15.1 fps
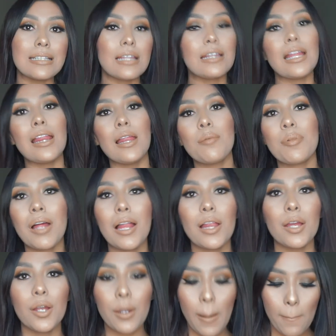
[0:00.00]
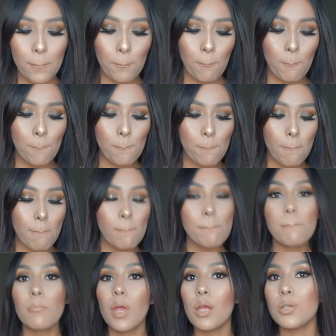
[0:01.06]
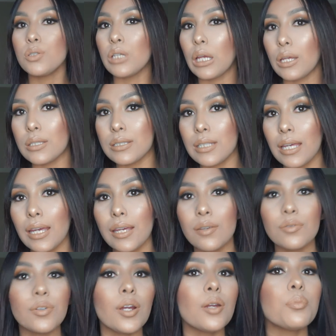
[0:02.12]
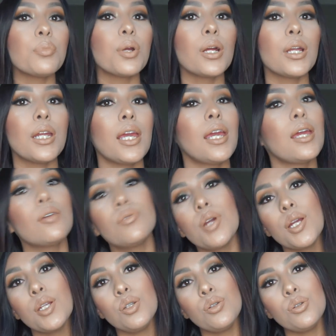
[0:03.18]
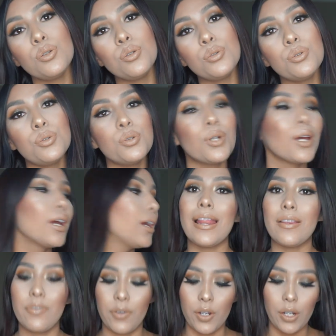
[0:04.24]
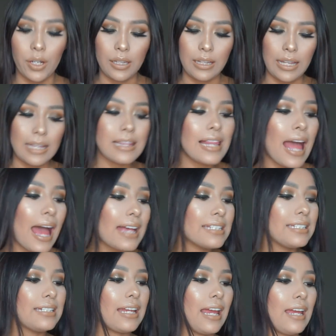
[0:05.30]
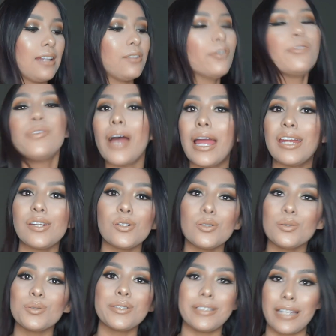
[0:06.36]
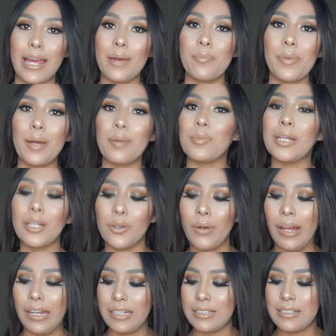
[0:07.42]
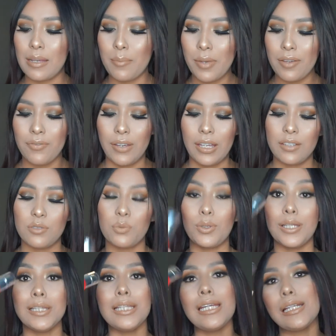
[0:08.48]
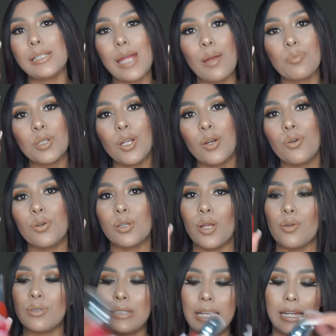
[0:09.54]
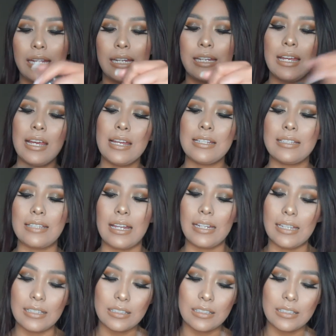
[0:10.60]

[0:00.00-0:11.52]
the lip color. Which you can see, very pretty, very nude. For the last and final step, I'm going to go ahead and set my face with the Glam Glow Glow Setting Setting